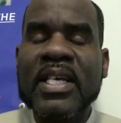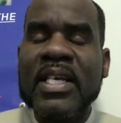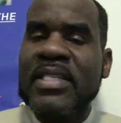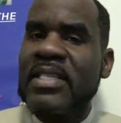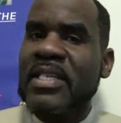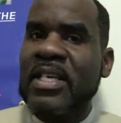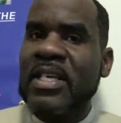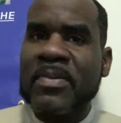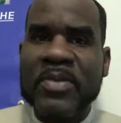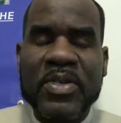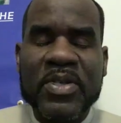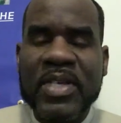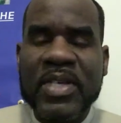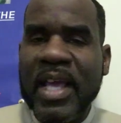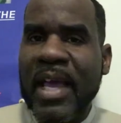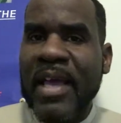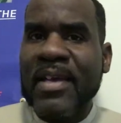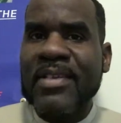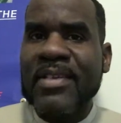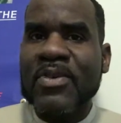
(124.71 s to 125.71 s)
to
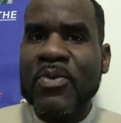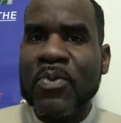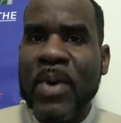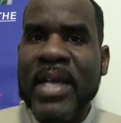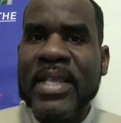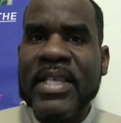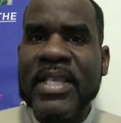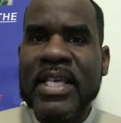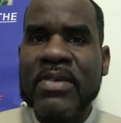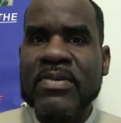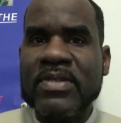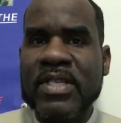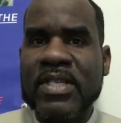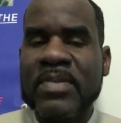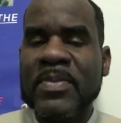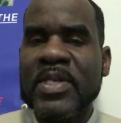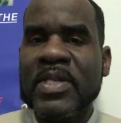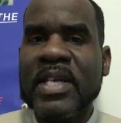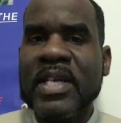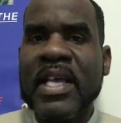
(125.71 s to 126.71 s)
communicate the way that he was
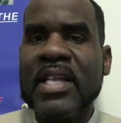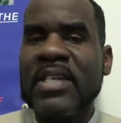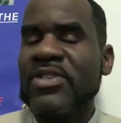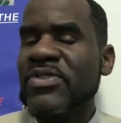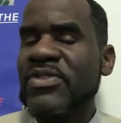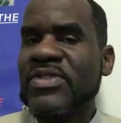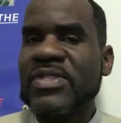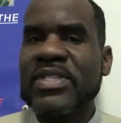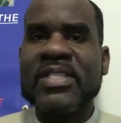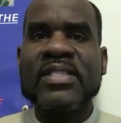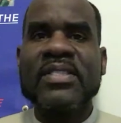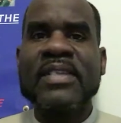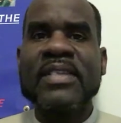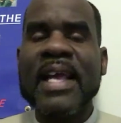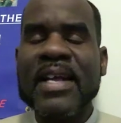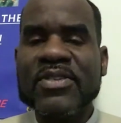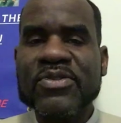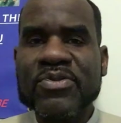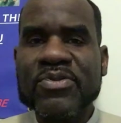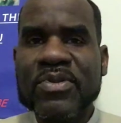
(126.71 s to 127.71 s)
communicating, just as
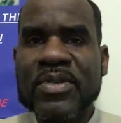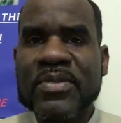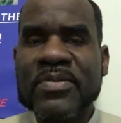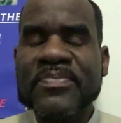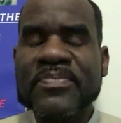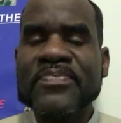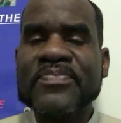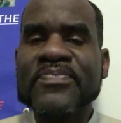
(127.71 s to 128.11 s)
natural,